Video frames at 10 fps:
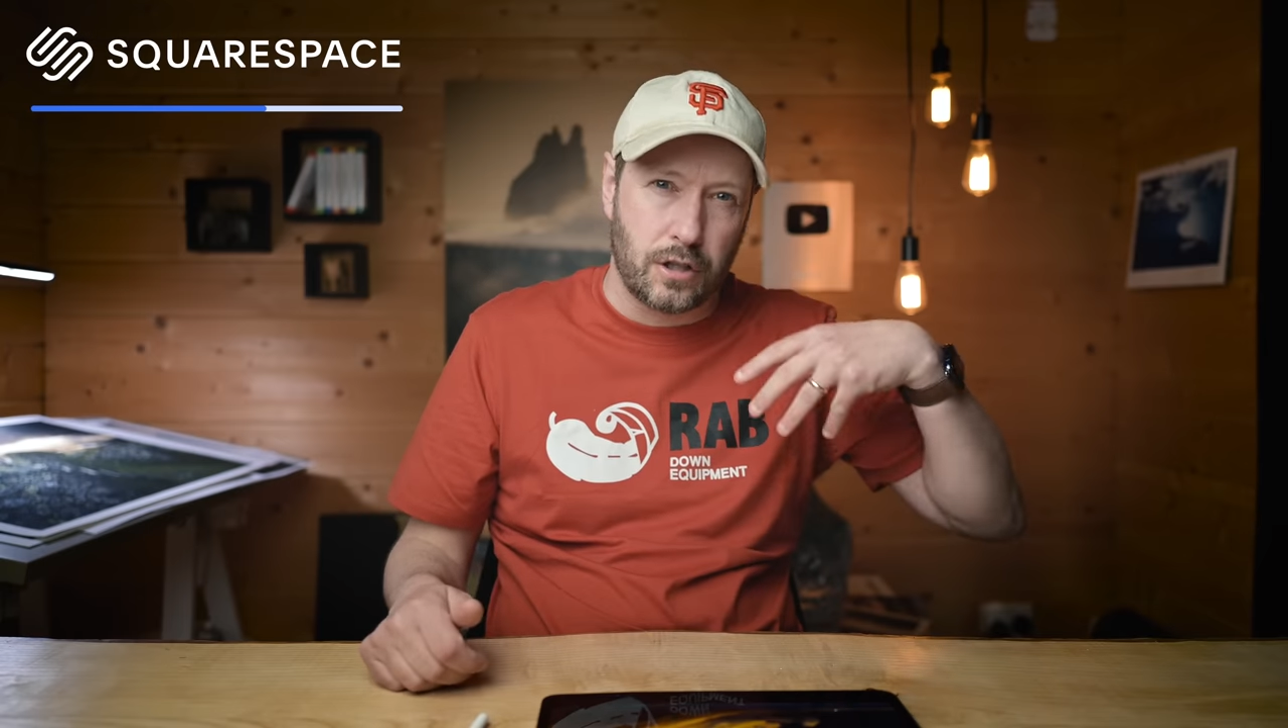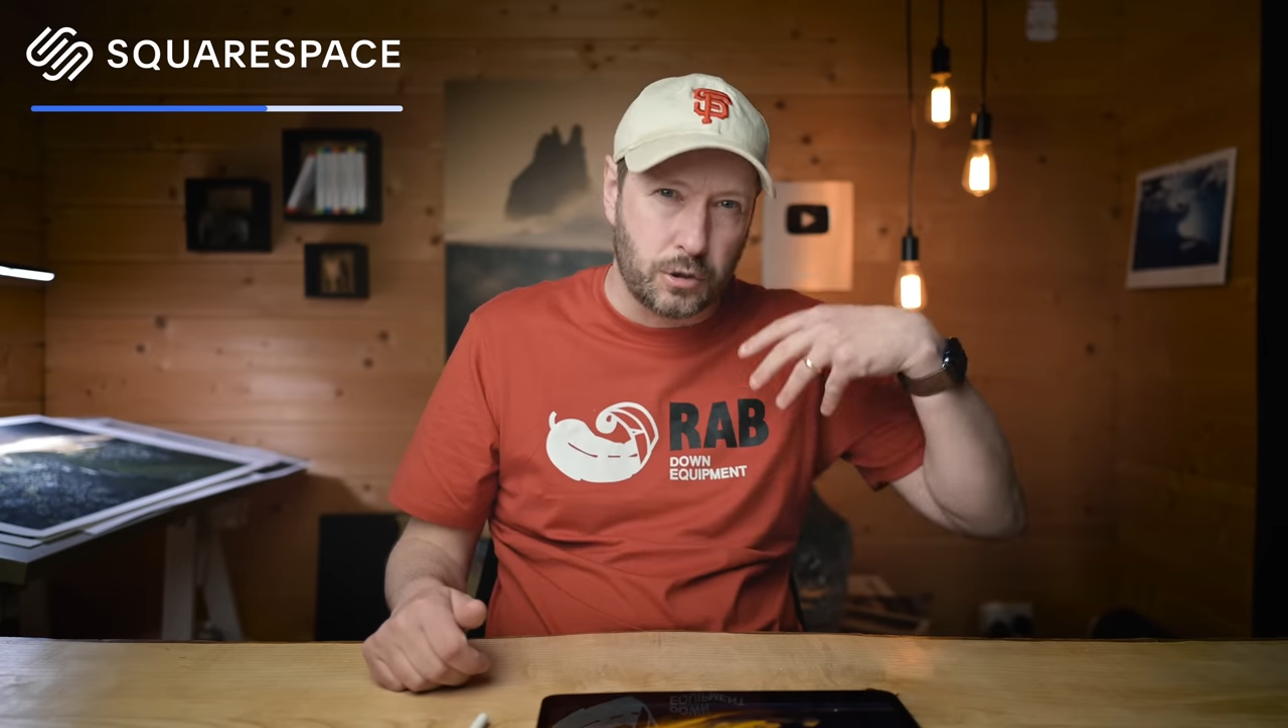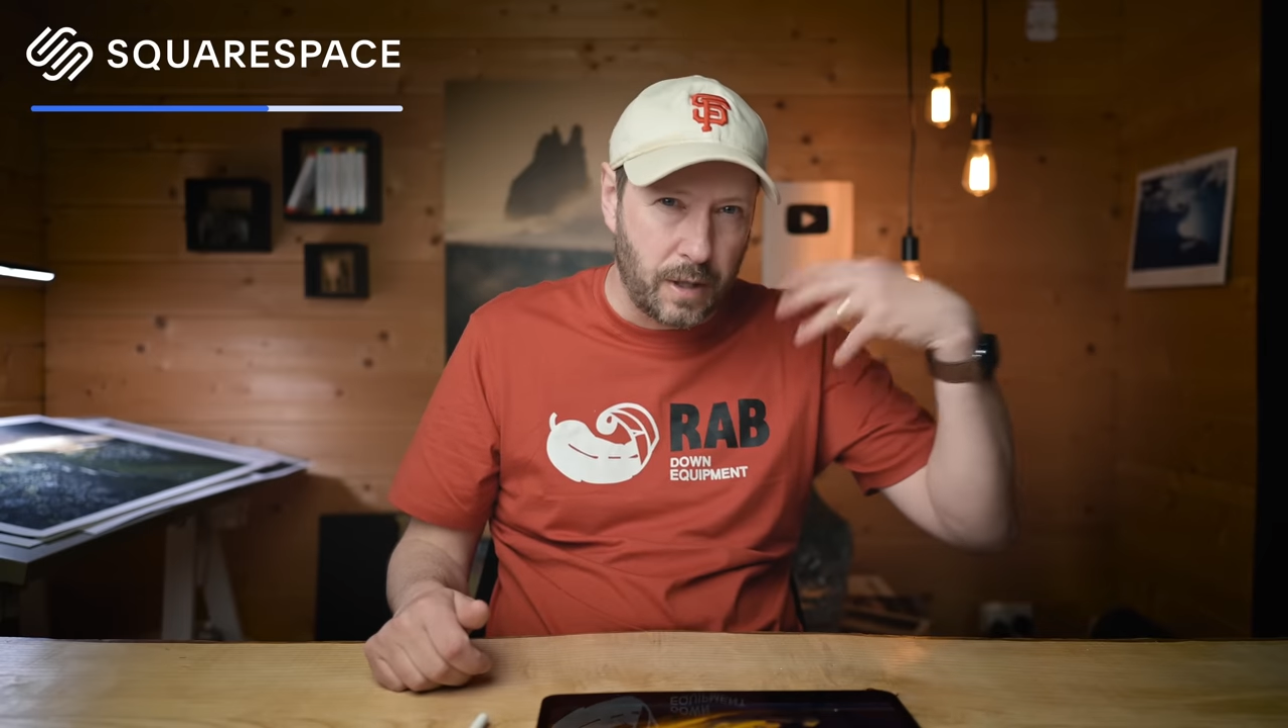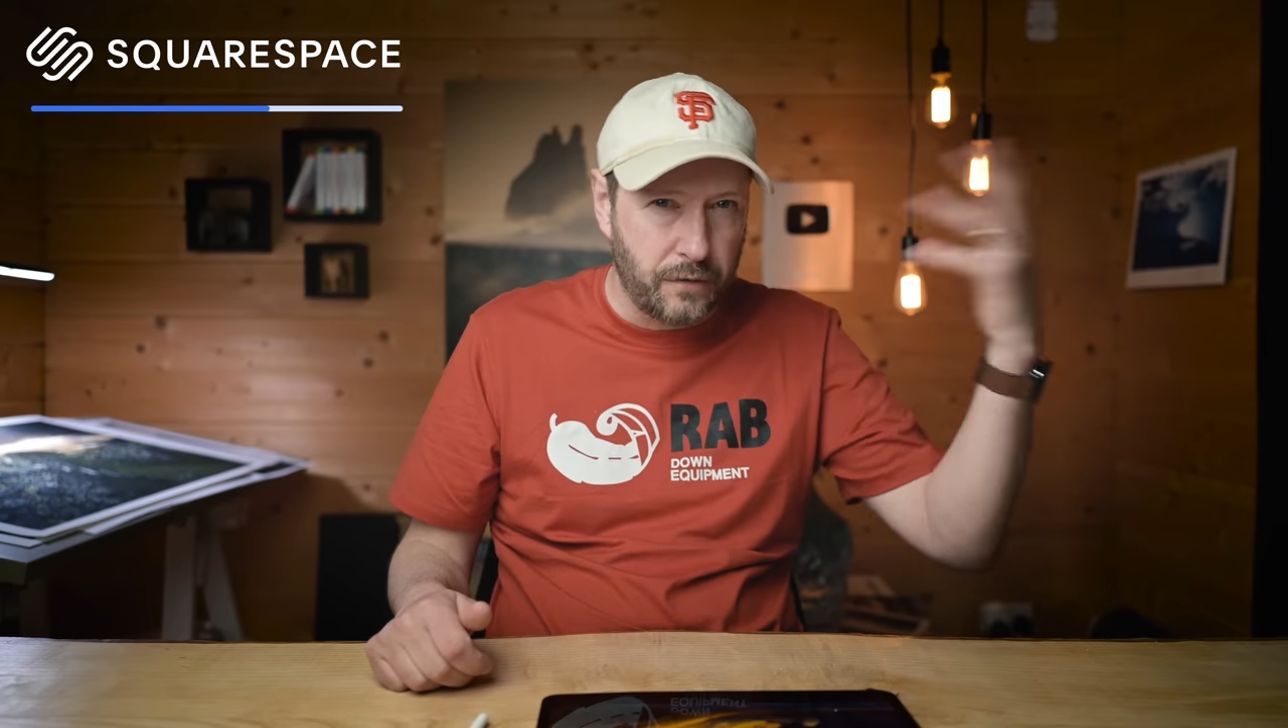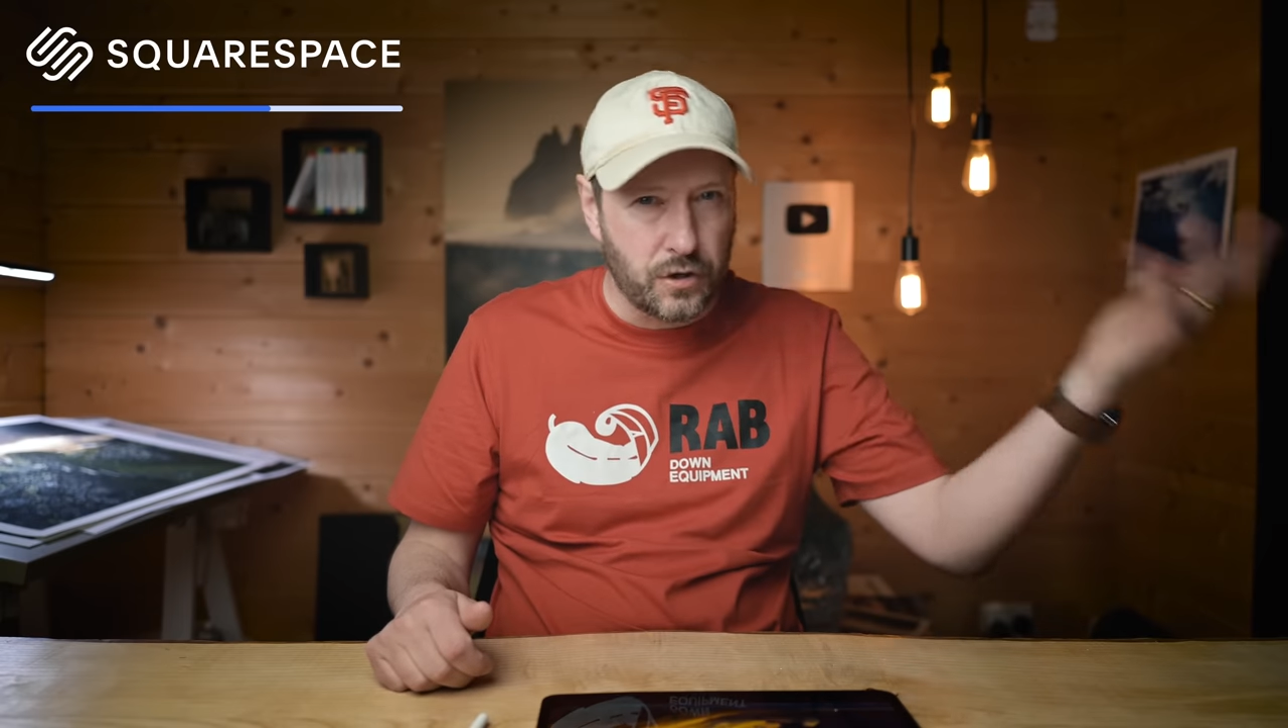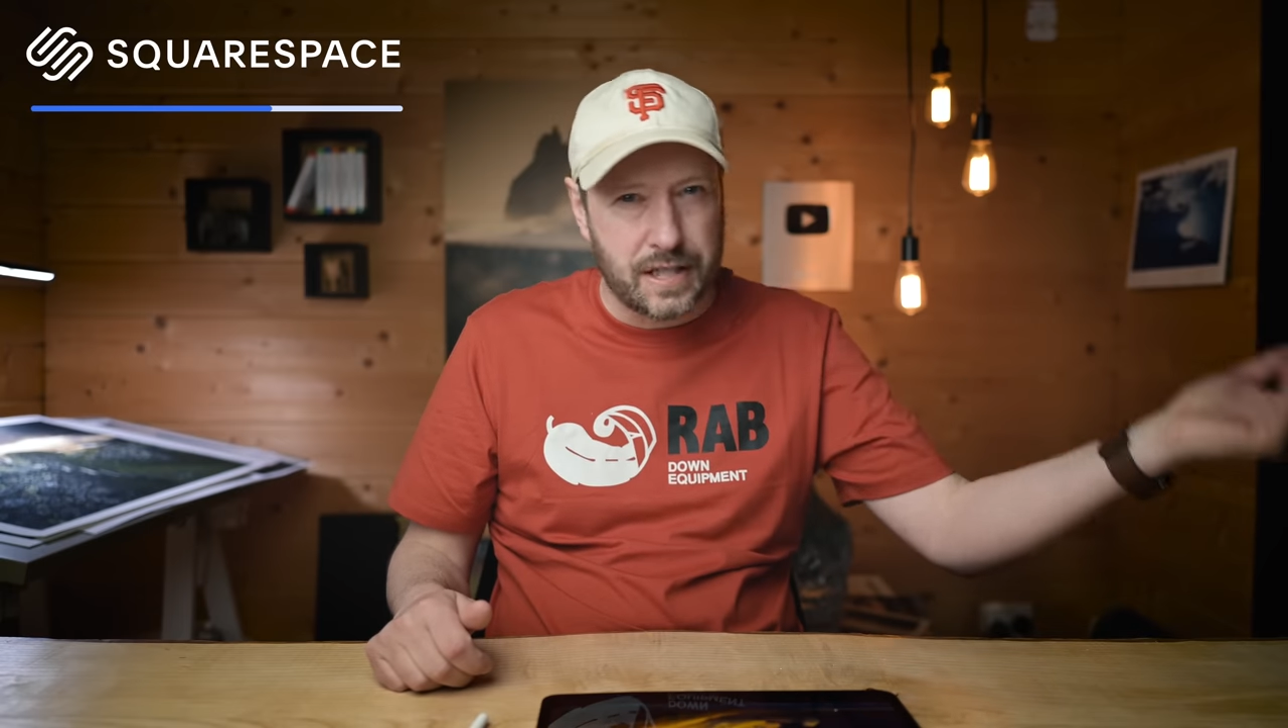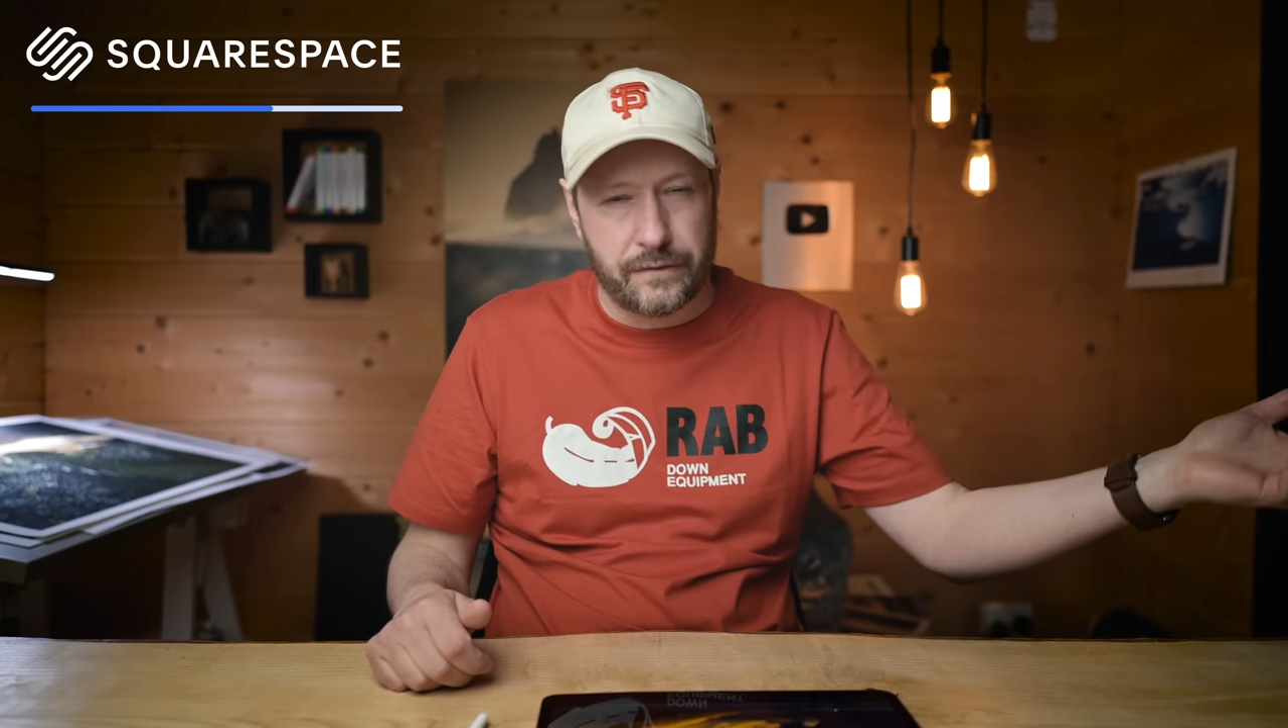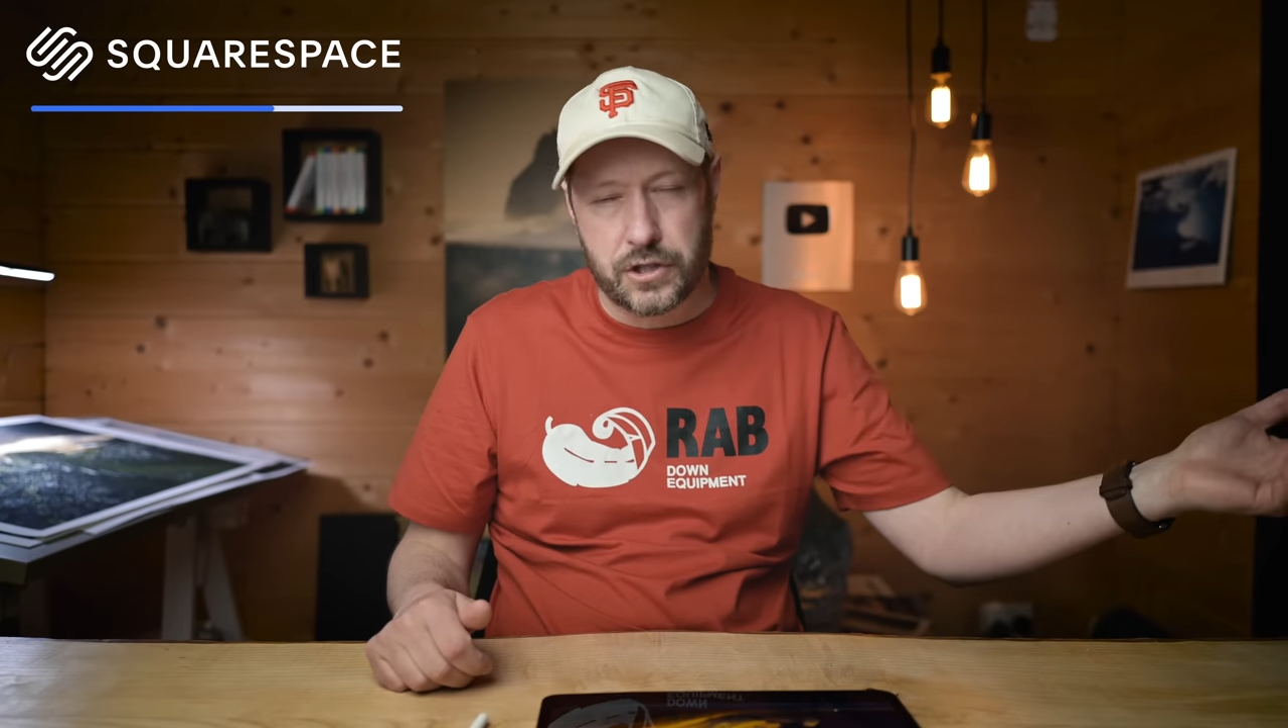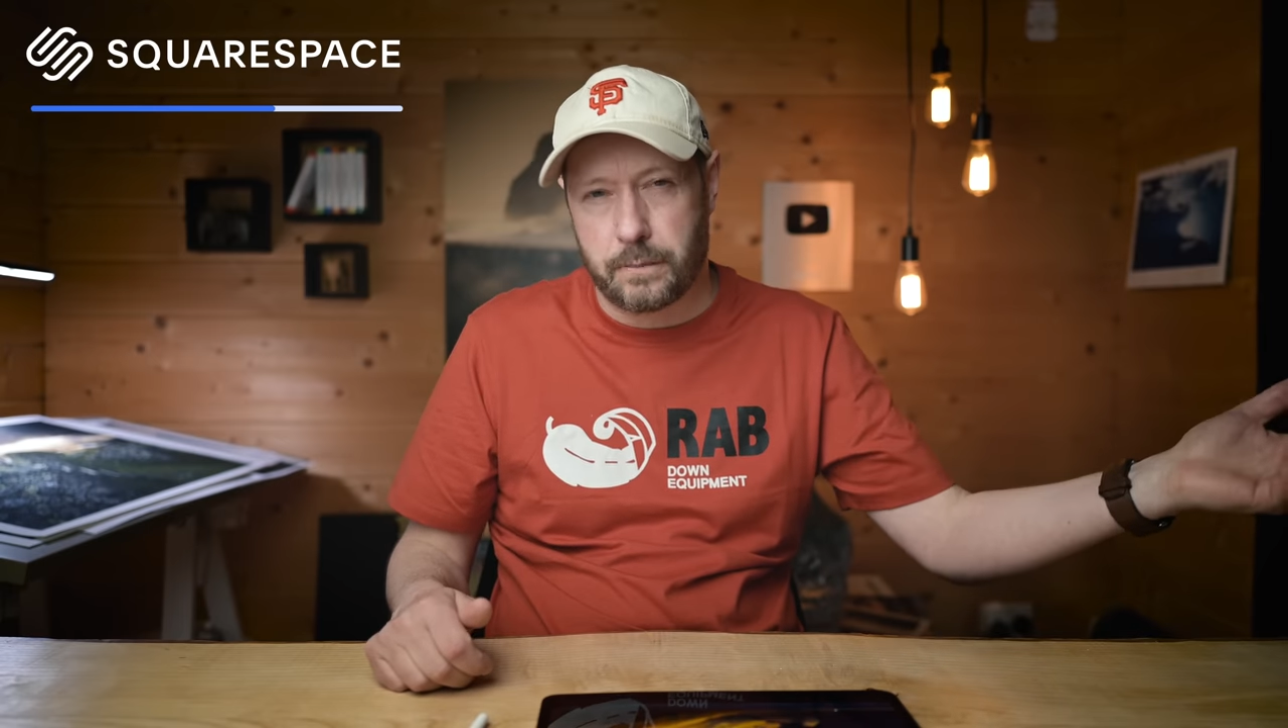24/7